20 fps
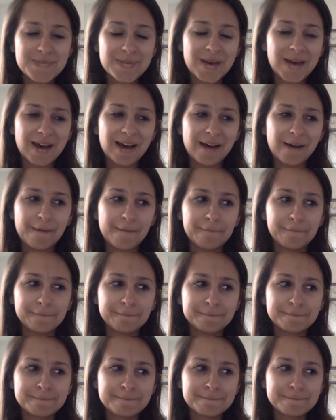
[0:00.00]
I
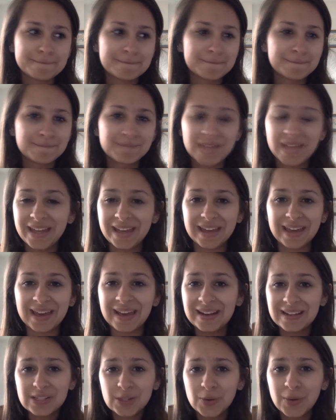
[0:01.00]
like it,
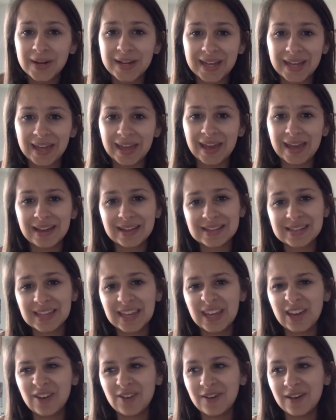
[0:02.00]
and it's quirky and it's
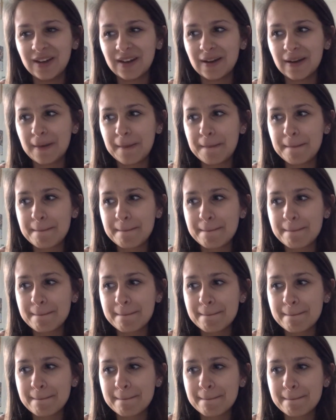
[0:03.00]
cute, and
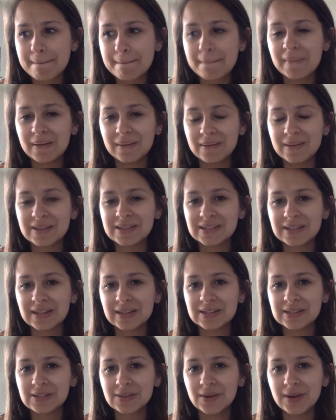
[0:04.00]
it's a
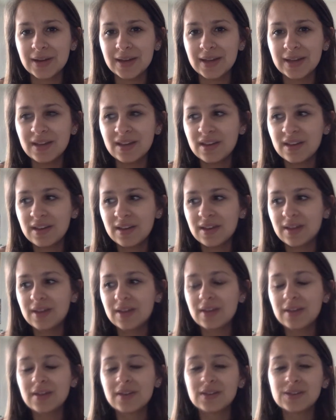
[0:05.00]
good story.
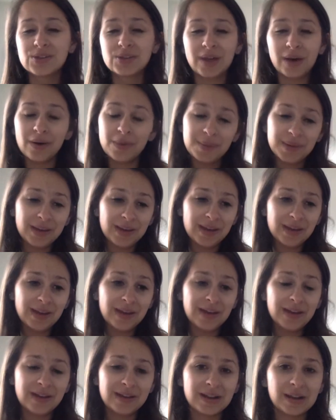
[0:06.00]
So that would be
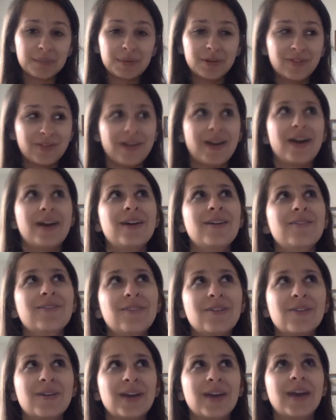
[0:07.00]
number 5.
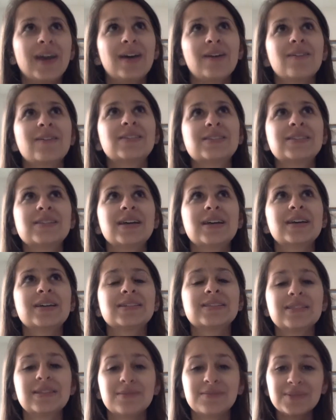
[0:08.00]
Okay, what's
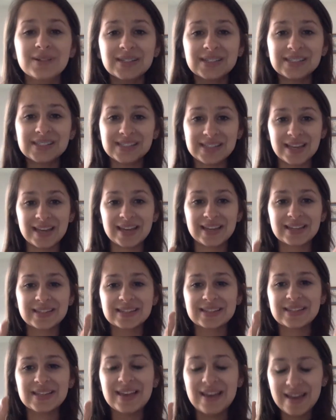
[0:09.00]
next? Number
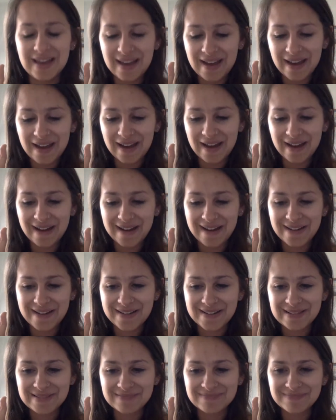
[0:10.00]
6.
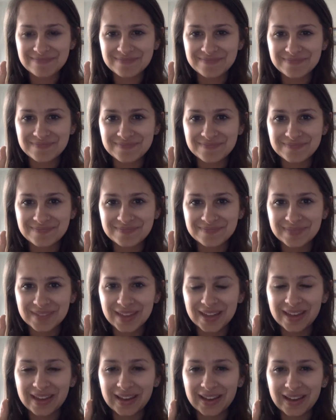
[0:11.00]
I
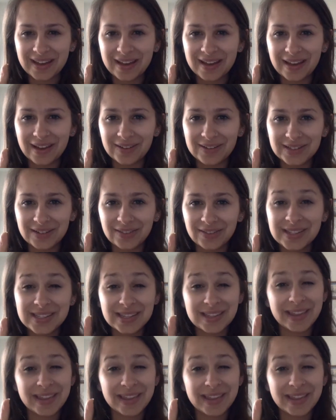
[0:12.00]
would definitely say